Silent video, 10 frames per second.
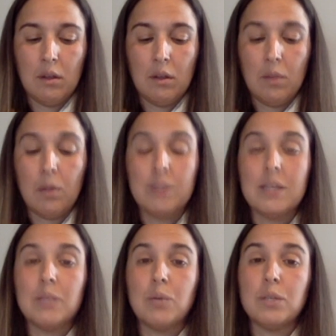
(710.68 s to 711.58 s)
The
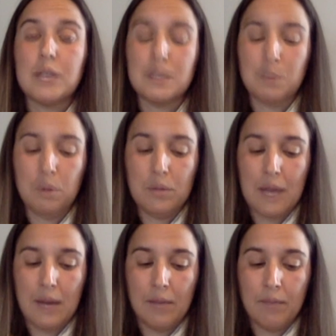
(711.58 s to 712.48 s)
princess put Despereaux
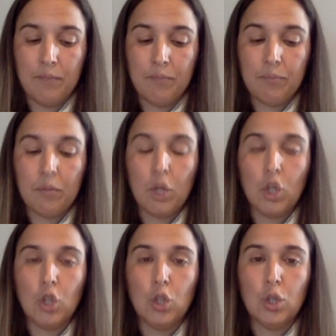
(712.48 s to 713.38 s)
down.
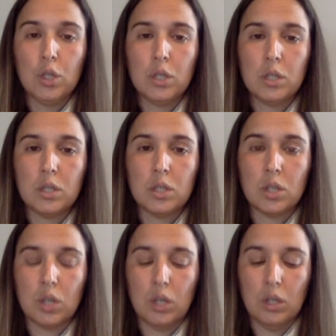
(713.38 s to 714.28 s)
"Good
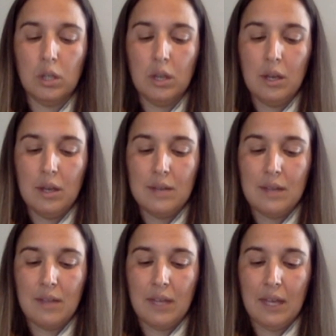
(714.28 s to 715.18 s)
girl,"
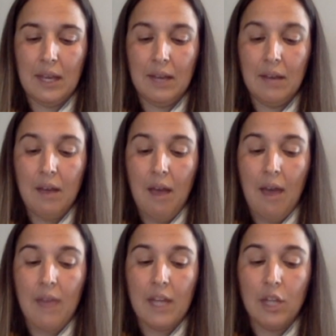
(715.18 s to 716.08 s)
said the king,
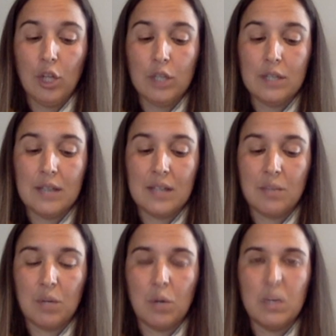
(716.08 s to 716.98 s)
and then he looked at
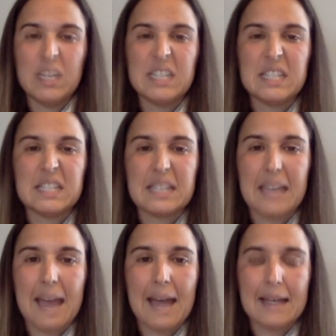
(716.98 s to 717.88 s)
Despereaux.
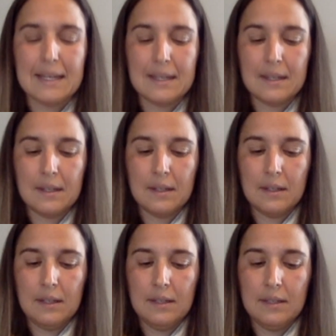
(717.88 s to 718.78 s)
"Scat,"
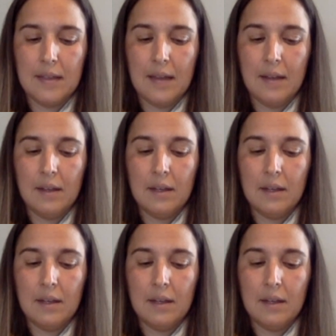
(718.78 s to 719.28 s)
he said.